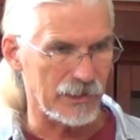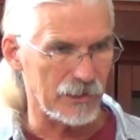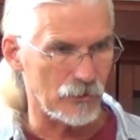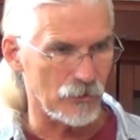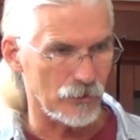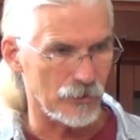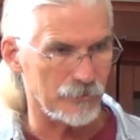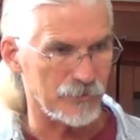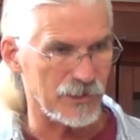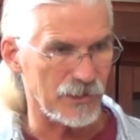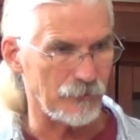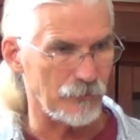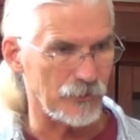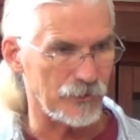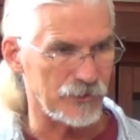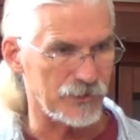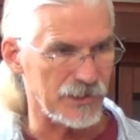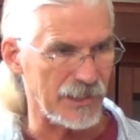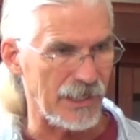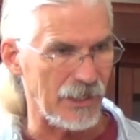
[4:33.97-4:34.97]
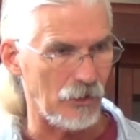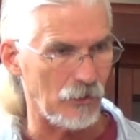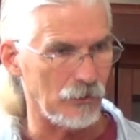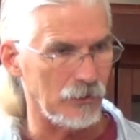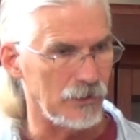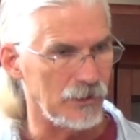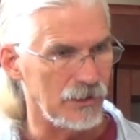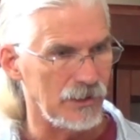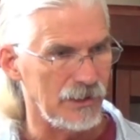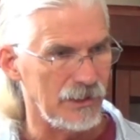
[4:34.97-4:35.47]
when he girded himself with a
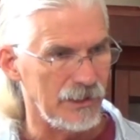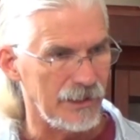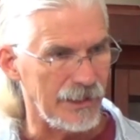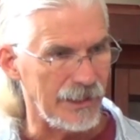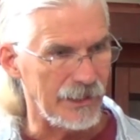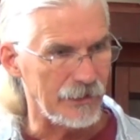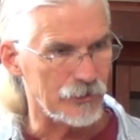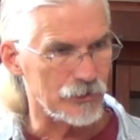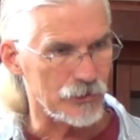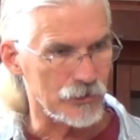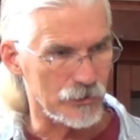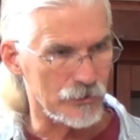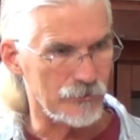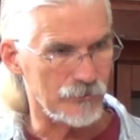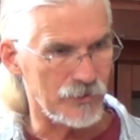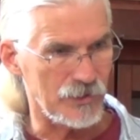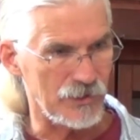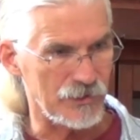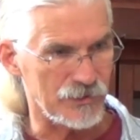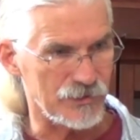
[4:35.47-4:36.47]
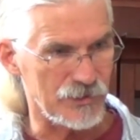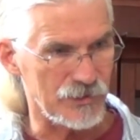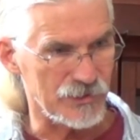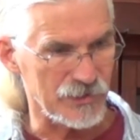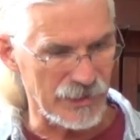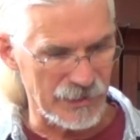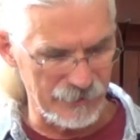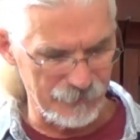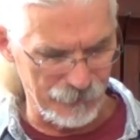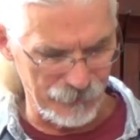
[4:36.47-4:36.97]
towel and served his
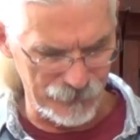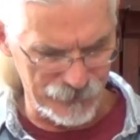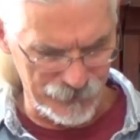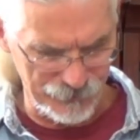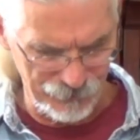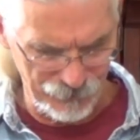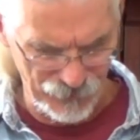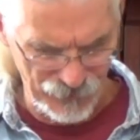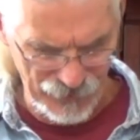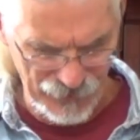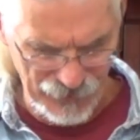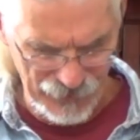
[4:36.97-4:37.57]
disciples.